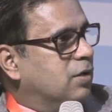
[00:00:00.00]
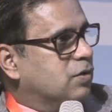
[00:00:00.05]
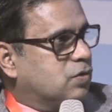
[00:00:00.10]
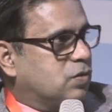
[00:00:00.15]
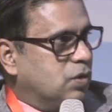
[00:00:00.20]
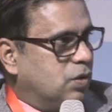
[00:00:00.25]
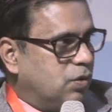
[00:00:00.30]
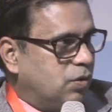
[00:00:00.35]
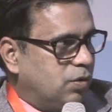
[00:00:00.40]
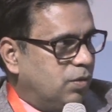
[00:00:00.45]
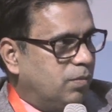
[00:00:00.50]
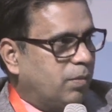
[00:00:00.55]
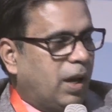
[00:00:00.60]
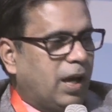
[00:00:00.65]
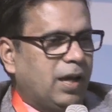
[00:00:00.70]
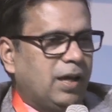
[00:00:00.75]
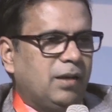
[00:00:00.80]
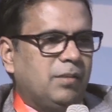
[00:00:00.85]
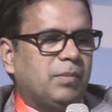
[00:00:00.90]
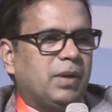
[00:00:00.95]
So
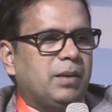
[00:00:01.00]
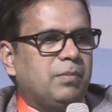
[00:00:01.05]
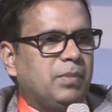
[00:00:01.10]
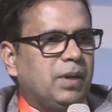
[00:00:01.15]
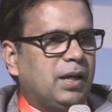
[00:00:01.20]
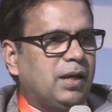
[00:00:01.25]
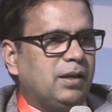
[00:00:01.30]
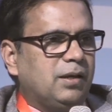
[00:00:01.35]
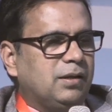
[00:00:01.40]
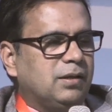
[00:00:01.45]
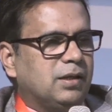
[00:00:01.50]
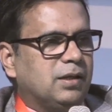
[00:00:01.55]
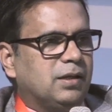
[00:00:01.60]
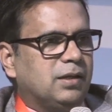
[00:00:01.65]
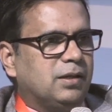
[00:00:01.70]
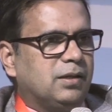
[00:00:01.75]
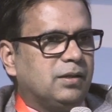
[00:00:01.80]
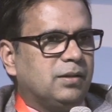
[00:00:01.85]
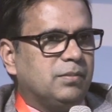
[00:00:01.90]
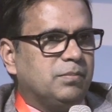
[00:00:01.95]
my main
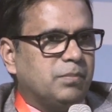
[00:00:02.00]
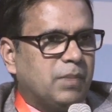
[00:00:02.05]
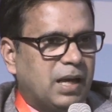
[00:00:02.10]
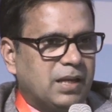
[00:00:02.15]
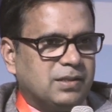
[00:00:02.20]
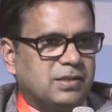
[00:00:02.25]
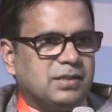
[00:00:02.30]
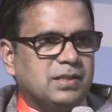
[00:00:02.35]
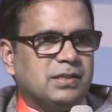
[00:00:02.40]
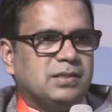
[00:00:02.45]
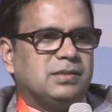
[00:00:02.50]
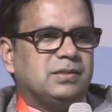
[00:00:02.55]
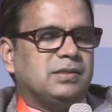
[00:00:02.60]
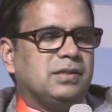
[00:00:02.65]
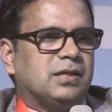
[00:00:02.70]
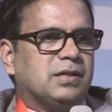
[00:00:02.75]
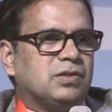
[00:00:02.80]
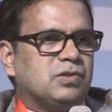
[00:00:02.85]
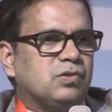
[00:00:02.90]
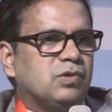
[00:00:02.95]
message
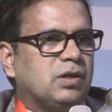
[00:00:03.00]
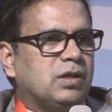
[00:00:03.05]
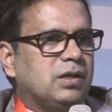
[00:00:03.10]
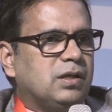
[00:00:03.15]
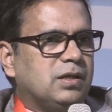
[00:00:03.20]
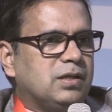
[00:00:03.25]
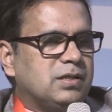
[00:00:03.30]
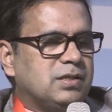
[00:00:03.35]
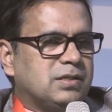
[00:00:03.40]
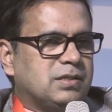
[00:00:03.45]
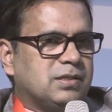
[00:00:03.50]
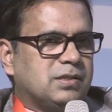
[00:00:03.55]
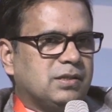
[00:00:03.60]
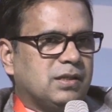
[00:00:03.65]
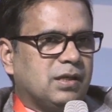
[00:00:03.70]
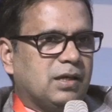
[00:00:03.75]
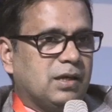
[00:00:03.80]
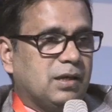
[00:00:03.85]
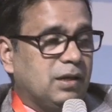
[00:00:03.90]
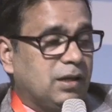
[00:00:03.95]
actually is
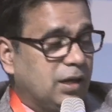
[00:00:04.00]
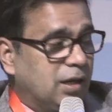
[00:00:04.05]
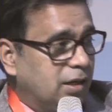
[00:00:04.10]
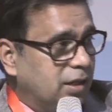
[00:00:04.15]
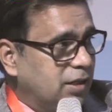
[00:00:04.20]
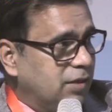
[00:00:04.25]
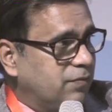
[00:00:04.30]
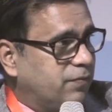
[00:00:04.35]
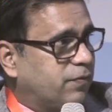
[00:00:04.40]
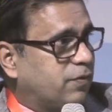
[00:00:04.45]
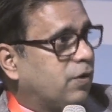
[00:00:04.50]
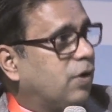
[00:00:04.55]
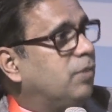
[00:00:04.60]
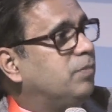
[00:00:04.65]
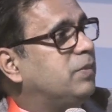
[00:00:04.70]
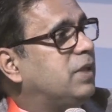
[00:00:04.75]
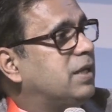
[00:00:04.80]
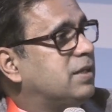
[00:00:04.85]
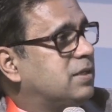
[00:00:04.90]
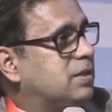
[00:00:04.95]
learning
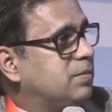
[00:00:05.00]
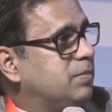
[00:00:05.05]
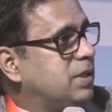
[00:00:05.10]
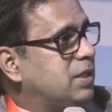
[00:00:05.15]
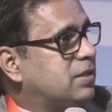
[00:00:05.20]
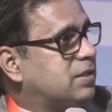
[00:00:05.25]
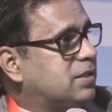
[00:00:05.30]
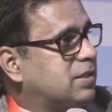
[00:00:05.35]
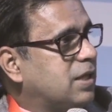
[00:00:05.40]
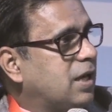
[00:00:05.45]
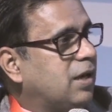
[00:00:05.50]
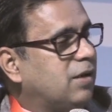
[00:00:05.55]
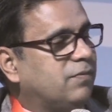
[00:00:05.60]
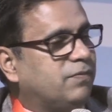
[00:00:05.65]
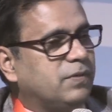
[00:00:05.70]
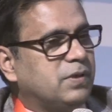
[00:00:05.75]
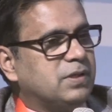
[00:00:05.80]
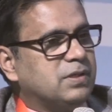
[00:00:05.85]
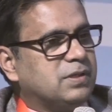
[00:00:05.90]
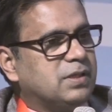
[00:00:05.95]
from the SME itself
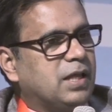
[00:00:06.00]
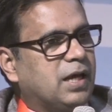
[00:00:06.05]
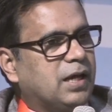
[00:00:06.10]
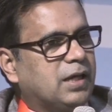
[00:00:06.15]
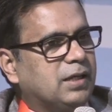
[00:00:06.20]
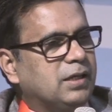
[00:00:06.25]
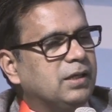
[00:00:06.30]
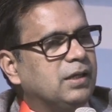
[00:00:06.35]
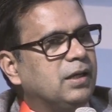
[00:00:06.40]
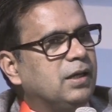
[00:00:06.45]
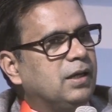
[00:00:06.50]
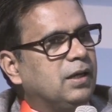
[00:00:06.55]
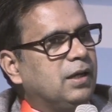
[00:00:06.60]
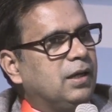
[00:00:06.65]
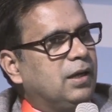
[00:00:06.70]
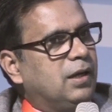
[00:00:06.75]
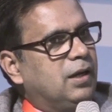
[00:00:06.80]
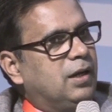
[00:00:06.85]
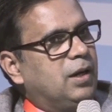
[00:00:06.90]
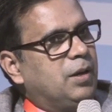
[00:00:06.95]
is that
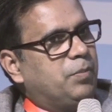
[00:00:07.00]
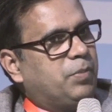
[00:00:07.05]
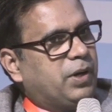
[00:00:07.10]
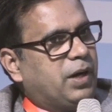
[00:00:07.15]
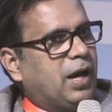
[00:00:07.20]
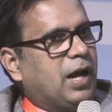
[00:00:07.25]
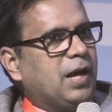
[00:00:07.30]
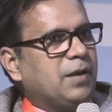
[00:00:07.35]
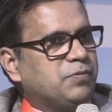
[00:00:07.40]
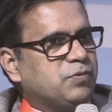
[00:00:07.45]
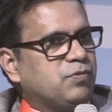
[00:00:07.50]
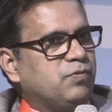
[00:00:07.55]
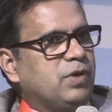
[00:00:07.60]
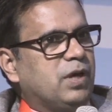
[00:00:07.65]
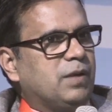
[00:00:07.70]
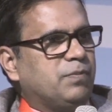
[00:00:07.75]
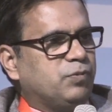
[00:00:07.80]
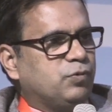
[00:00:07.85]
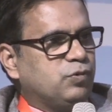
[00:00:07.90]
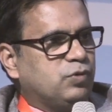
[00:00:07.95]
perhaps
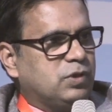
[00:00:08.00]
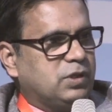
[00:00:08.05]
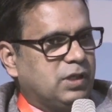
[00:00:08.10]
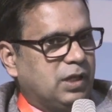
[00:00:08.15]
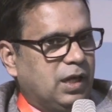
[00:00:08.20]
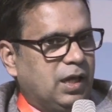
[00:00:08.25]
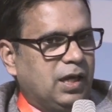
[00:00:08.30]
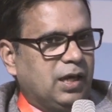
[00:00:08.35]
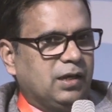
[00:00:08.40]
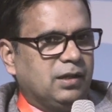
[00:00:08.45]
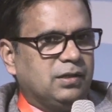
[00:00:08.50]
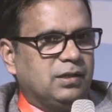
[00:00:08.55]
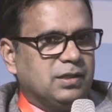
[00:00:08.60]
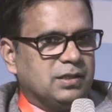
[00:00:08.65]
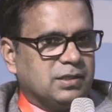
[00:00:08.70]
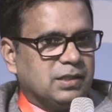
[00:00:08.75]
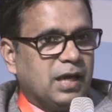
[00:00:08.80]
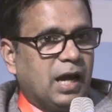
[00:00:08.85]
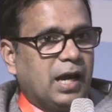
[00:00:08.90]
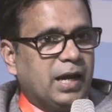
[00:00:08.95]
we have to take
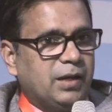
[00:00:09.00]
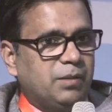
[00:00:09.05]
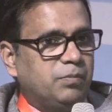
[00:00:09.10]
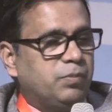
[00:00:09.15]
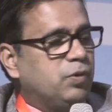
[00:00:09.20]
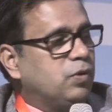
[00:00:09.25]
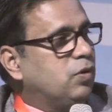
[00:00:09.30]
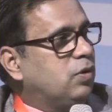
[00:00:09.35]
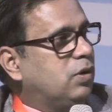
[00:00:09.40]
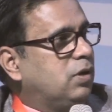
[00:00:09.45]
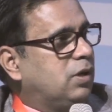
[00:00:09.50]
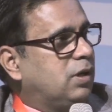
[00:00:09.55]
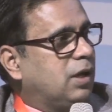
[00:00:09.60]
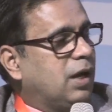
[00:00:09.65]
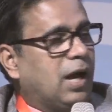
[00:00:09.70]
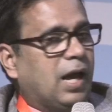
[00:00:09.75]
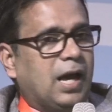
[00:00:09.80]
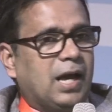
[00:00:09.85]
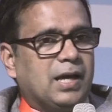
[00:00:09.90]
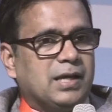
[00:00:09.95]
this guidebook
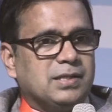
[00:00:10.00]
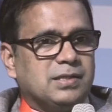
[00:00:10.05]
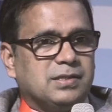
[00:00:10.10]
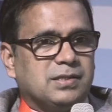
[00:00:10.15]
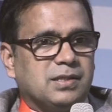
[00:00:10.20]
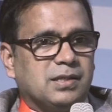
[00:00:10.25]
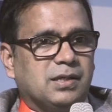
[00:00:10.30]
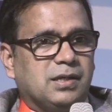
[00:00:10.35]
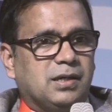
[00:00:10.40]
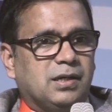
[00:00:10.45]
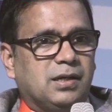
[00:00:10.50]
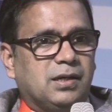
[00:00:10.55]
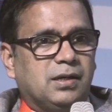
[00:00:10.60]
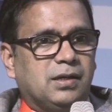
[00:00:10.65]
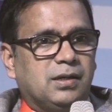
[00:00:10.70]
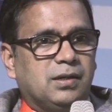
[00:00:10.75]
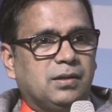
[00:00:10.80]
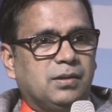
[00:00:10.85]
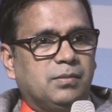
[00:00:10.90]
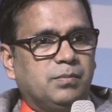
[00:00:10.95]
as
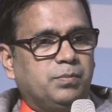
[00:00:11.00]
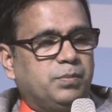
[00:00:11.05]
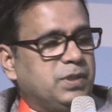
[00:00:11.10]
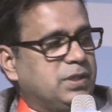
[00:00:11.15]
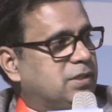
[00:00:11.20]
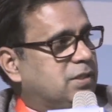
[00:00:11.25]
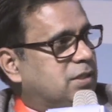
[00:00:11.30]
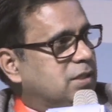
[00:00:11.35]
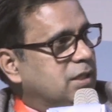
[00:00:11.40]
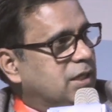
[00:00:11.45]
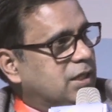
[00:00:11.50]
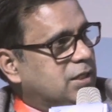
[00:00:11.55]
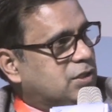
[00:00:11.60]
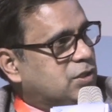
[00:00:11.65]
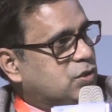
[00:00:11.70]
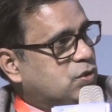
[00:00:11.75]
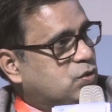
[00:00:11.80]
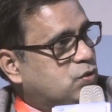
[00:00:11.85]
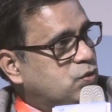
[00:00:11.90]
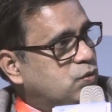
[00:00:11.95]
a
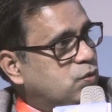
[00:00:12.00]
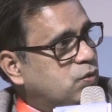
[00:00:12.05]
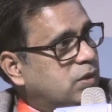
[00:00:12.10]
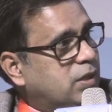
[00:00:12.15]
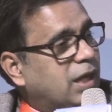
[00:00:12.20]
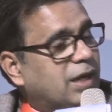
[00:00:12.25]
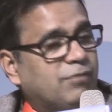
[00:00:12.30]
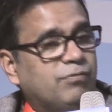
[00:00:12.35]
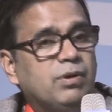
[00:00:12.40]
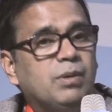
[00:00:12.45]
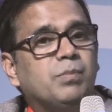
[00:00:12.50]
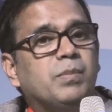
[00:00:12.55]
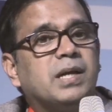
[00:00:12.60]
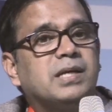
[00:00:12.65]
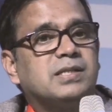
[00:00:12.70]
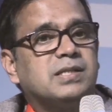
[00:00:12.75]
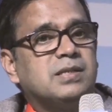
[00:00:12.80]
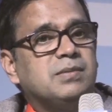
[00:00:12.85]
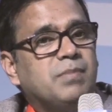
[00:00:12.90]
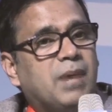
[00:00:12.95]
business tool that will
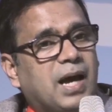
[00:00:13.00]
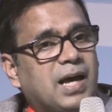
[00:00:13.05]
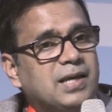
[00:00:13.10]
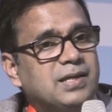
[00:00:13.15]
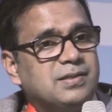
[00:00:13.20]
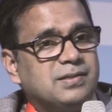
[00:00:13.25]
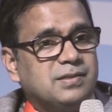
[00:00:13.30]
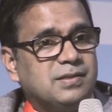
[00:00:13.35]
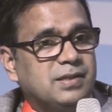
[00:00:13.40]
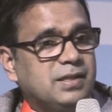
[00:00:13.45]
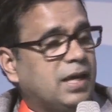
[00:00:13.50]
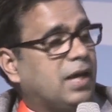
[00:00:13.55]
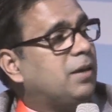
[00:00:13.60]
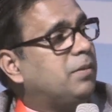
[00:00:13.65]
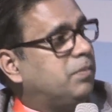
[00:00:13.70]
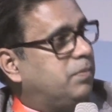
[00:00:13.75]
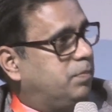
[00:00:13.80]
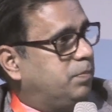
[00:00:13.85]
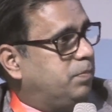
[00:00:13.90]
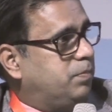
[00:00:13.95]
maximize their
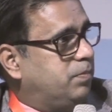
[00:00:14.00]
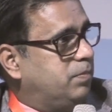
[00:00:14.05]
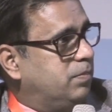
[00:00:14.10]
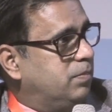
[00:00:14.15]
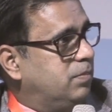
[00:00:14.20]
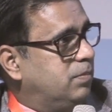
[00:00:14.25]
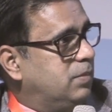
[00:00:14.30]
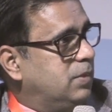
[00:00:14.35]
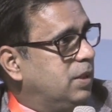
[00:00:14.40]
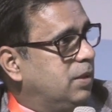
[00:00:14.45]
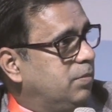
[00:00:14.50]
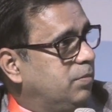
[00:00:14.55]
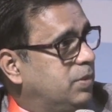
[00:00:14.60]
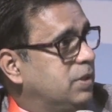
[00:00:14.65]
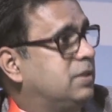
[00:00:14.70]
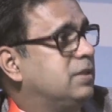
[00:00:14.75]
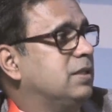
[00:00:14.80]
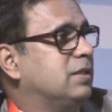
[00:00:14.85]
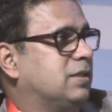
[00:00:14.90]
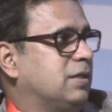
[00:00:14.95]

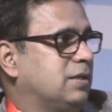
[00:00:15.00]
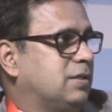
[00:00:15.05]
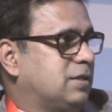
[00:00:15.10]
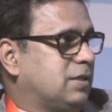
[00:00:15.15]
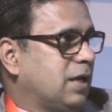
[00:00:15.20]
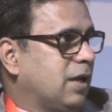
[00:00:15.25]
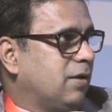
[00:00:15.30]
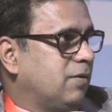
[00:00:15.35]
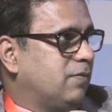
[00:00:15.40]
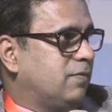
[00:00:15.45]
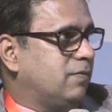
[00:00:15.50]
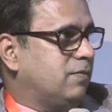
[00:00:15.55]
business itself.